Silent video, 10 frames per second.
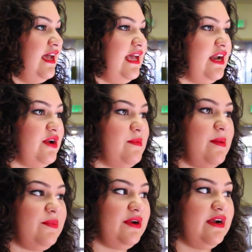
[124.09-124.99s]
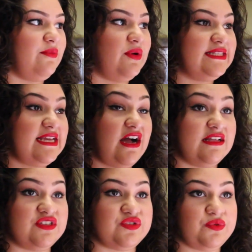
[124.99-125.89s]
And I remember once I
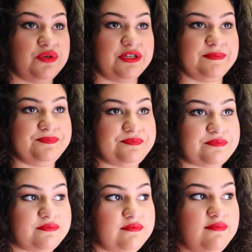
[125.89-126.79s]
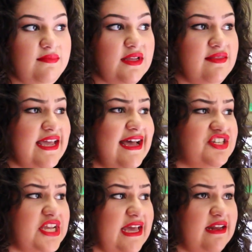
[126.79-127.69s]
got to school, they
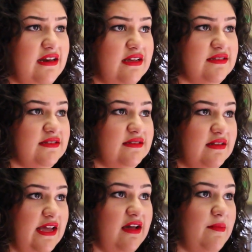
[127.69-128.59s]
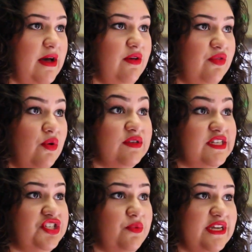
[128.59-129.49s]
educated us about the whole
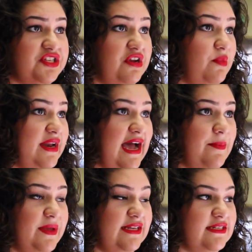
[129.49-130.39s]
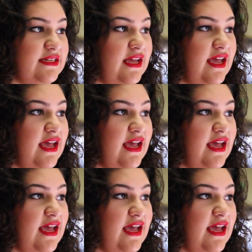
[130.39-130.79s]
situation on what happened.